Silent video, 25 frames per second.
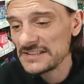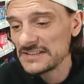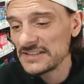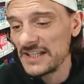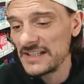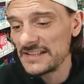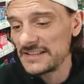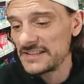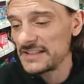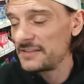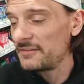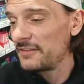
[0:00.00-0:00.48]

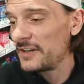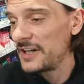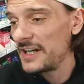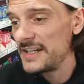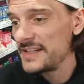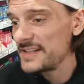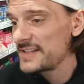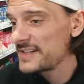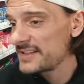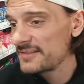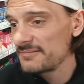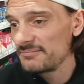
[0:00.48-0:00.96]
Like the
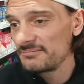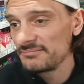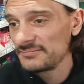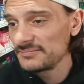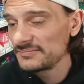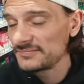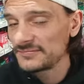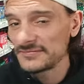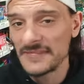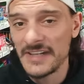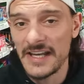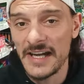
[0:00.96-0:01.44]
device.
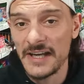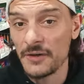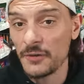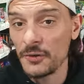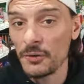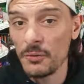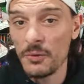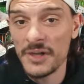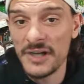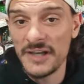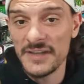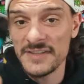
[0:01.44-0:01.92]
I don't
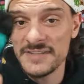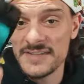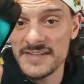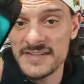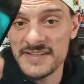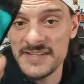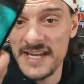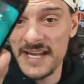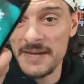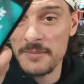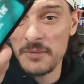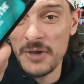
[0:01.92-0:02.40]
know what else to
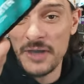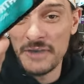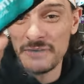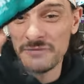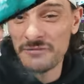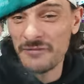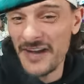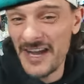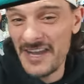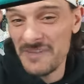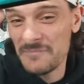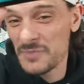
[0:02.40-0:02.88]
say about it.
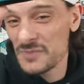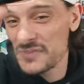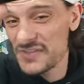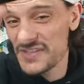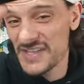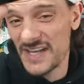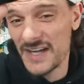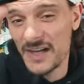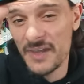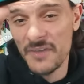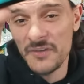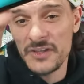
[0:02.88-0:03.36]

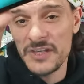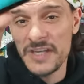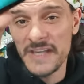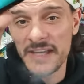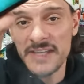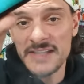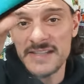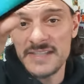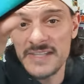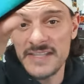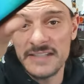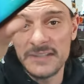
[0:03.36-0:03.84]
5% on the
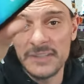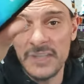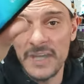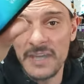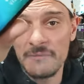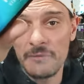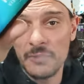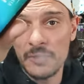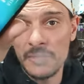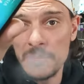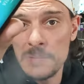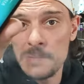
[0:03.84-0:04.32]
nicotine
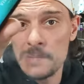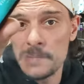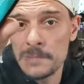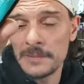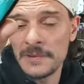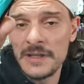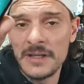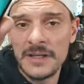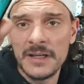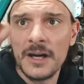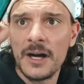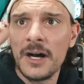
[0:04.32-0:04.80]
level.
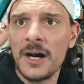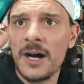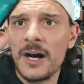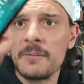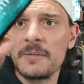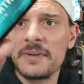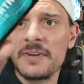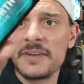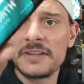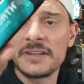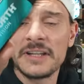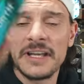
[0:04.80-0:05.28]

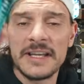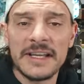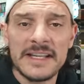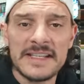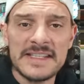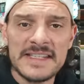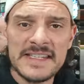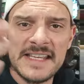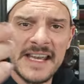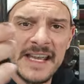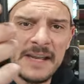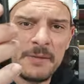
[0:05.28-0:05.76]
And then, like I
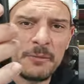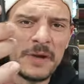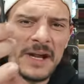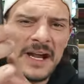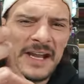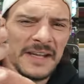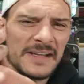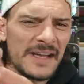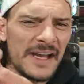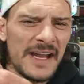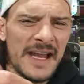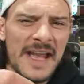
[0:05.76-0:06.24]
say,
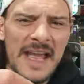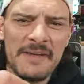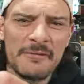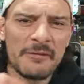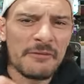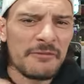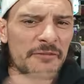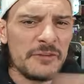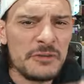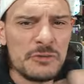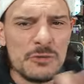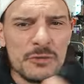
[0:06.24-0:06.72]
I have
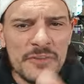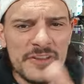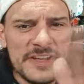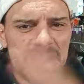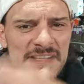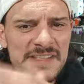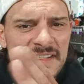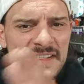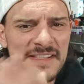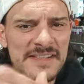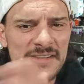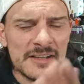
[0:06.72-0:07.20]
a few of
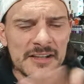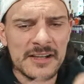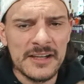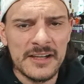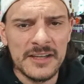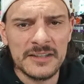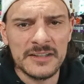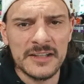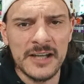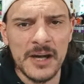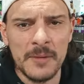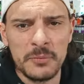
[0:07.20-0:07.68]
these,
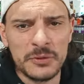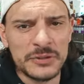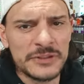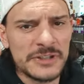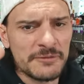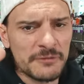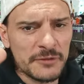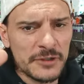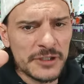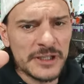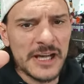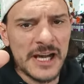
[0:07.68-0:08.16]
a couple
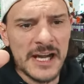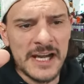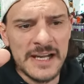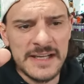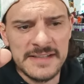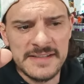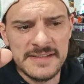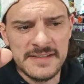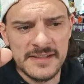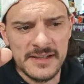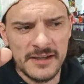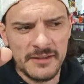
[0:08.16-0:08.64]
different
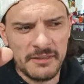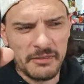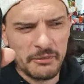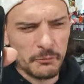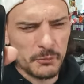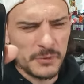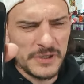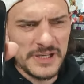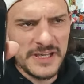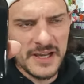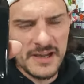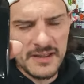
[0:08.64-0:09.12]
kinds,
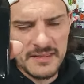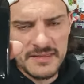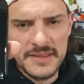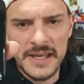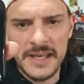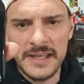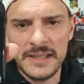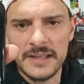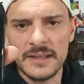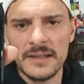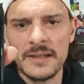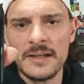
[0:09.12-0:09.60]
three, I
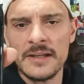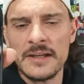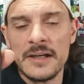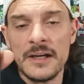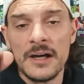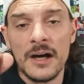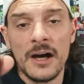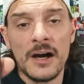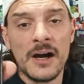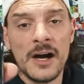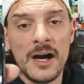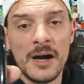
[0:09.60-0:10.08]
think.
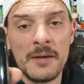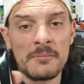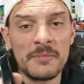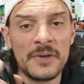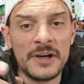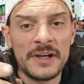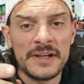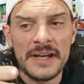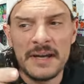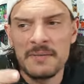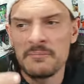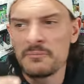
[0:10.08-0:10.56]

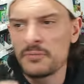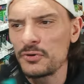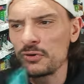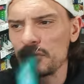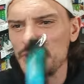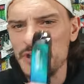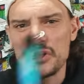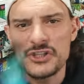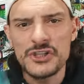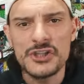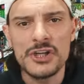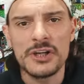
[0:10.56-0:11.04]
But I'm
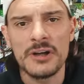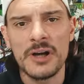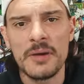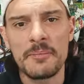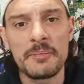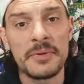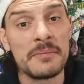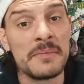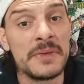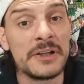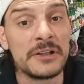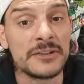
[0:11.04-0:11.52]
pretty sure
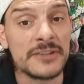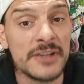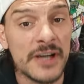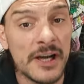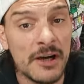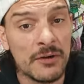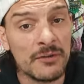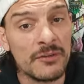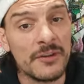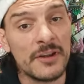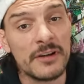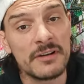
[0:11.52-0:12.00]
up in
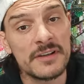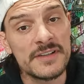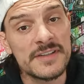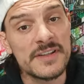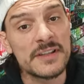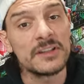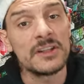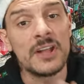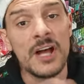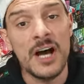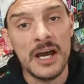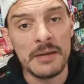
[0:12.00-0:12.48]
Milltown, there is
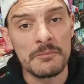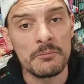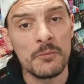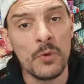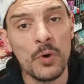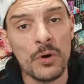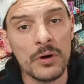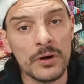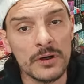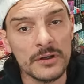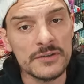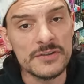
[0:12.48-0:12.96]
a lot
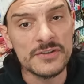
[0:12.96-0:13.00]
more.